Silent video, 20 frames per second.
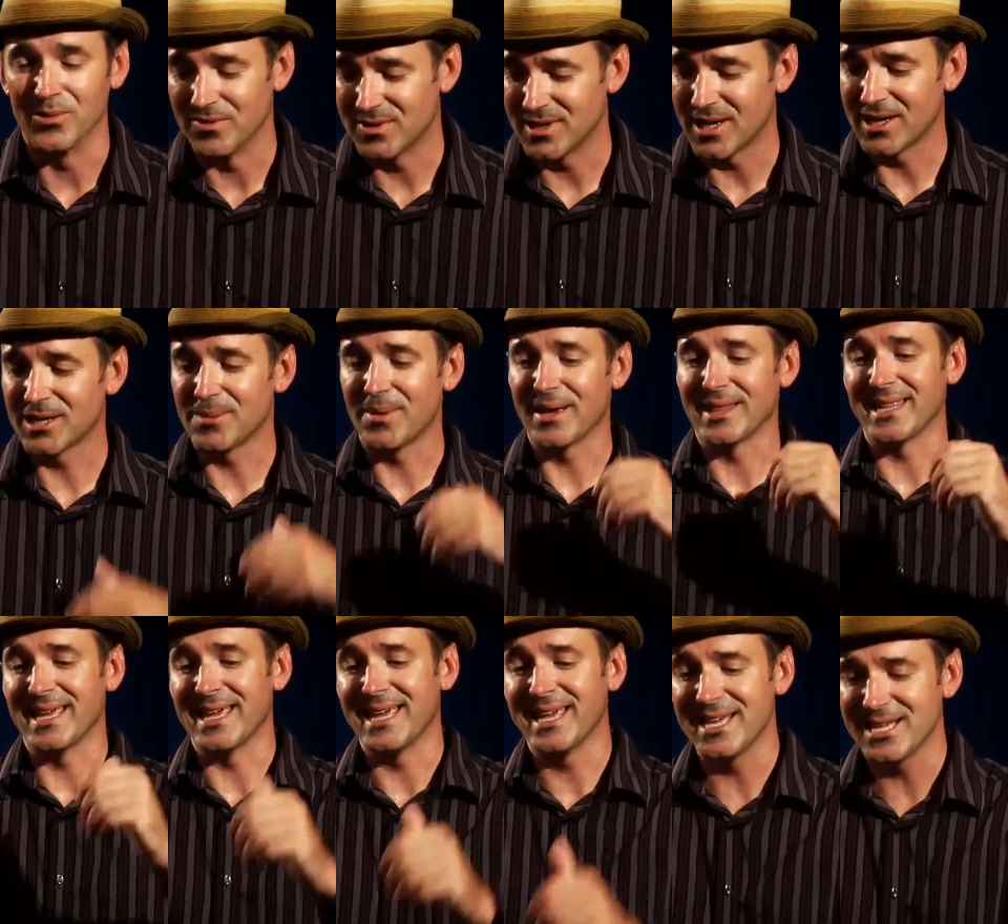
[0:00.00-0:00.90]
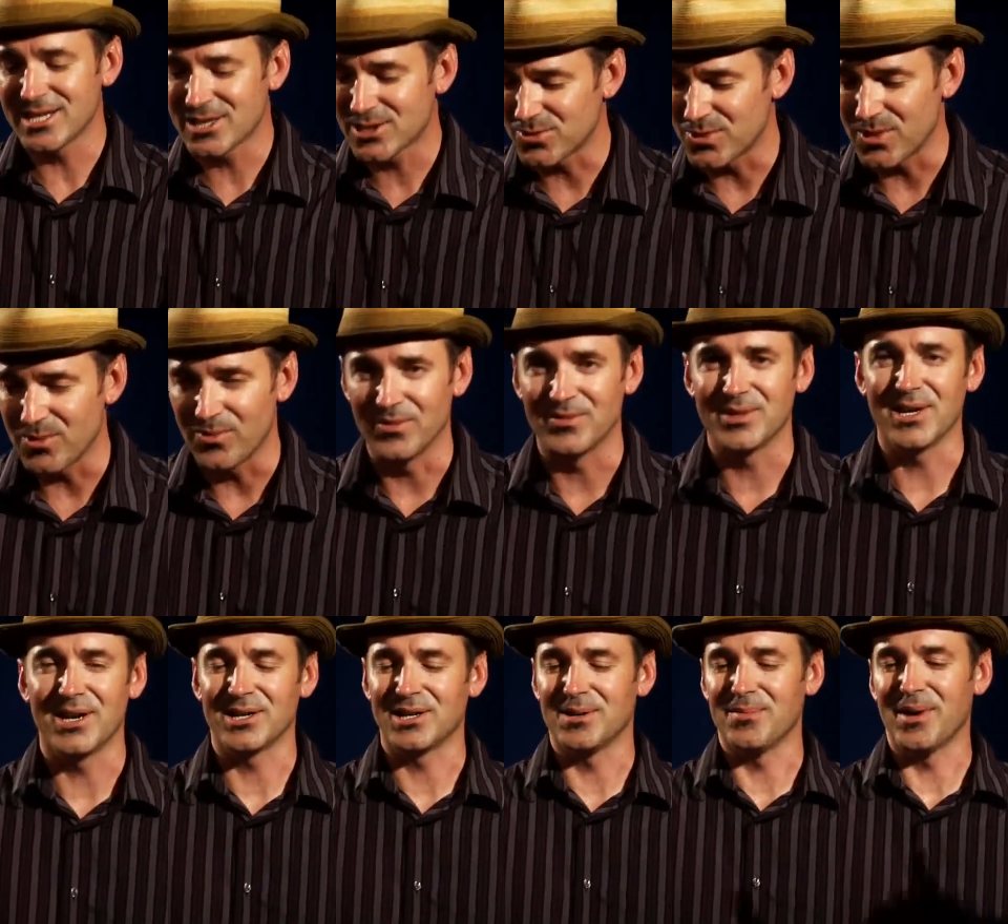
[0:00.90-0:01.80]
We've talked about the history, we've
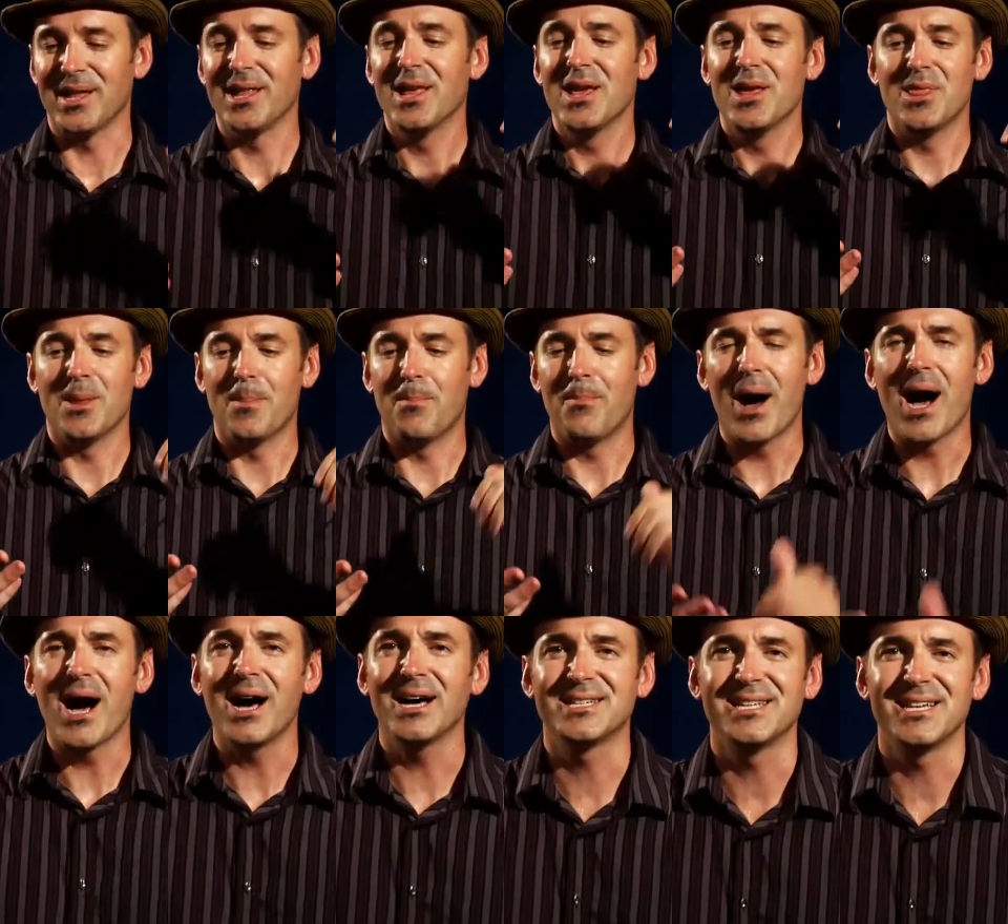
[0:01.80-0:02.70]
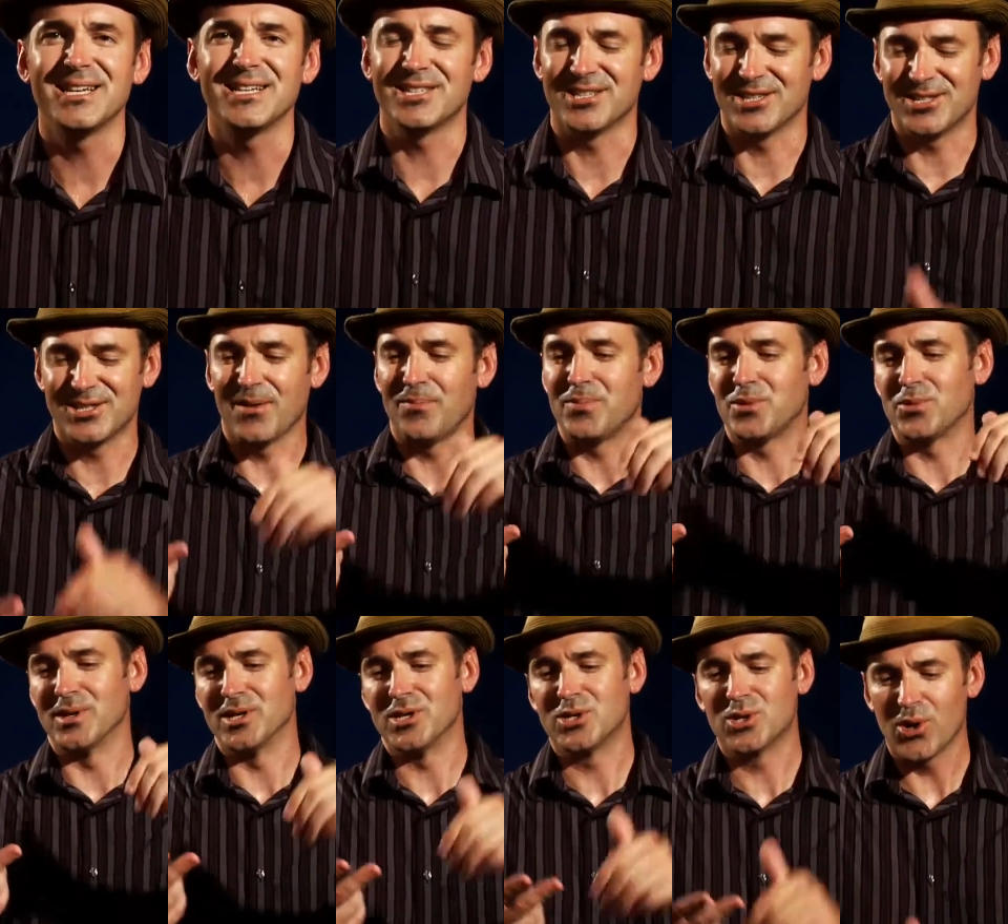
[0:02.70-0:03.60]
talked about the politics, the stuff
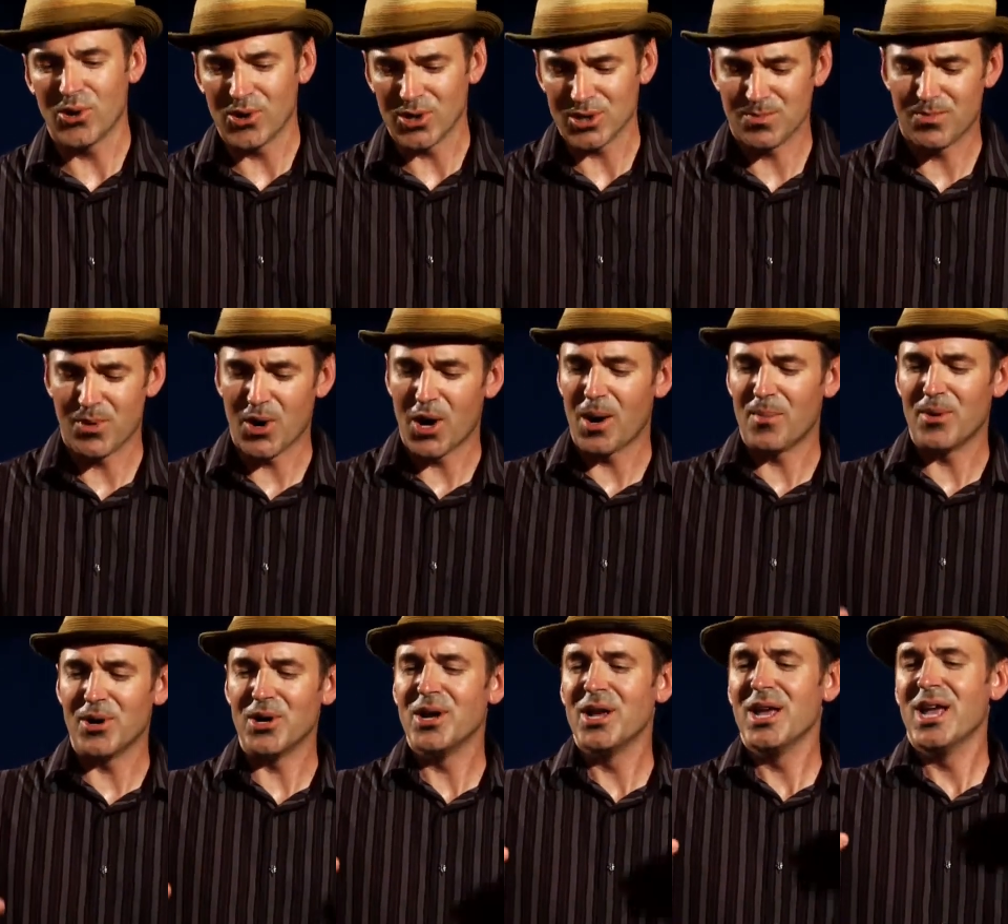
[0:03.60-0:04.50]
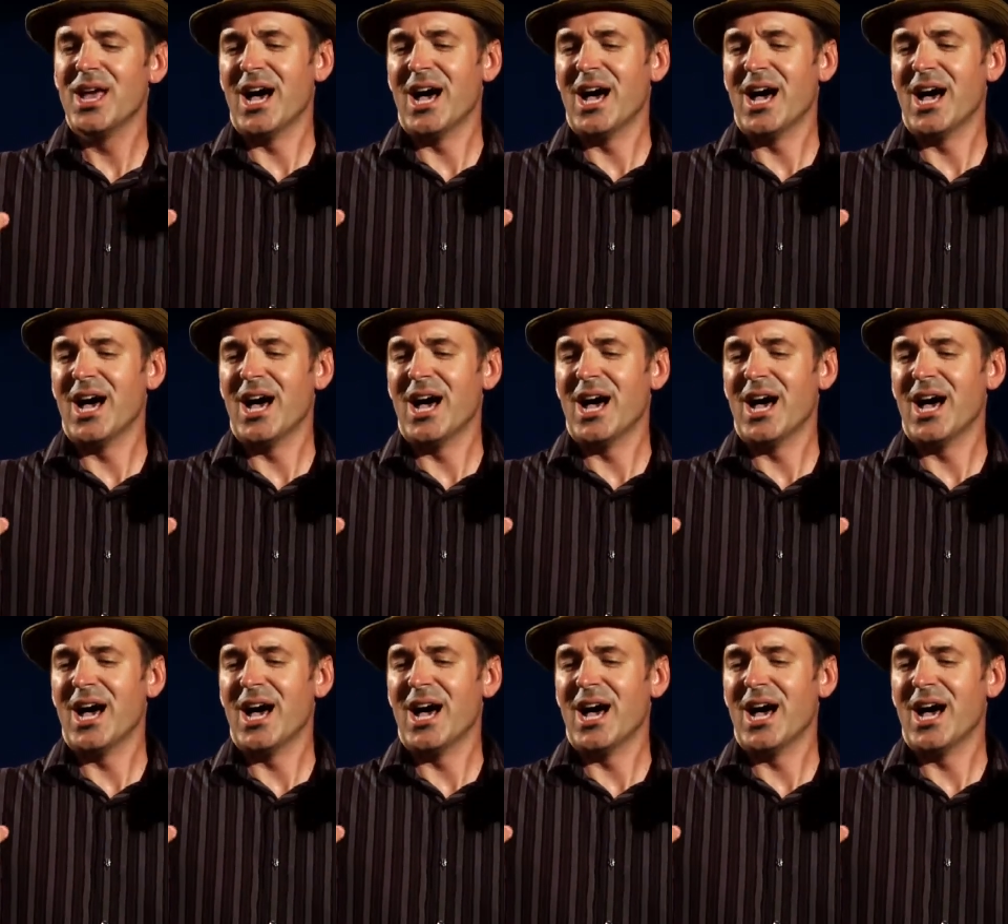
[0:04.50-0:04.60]
between Charles Barber,